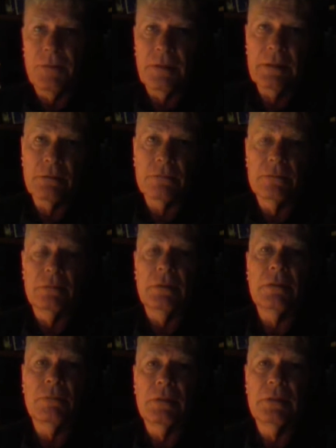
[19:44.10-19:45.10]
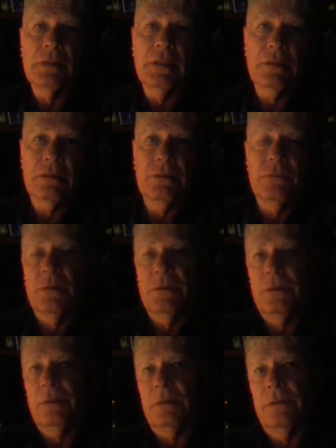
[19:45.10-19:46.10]
final rundown on what
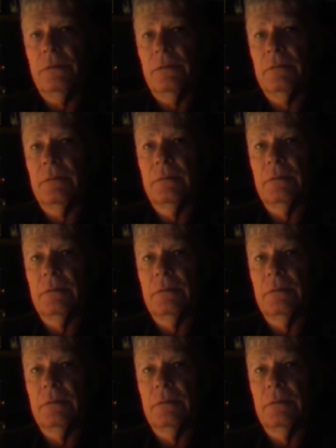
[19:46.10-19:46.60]
you could do